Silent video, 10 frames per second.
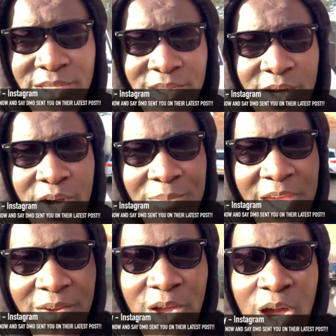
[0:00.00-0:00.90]
So I'm
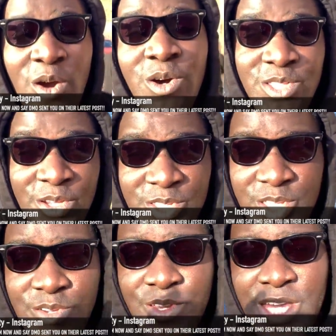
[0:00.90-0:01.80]
here at Car Audio
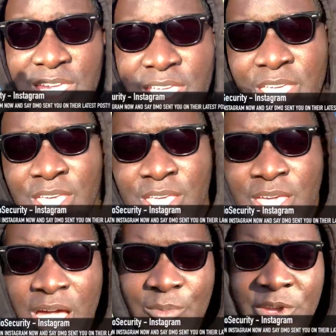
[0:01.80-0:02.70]
Security. I'm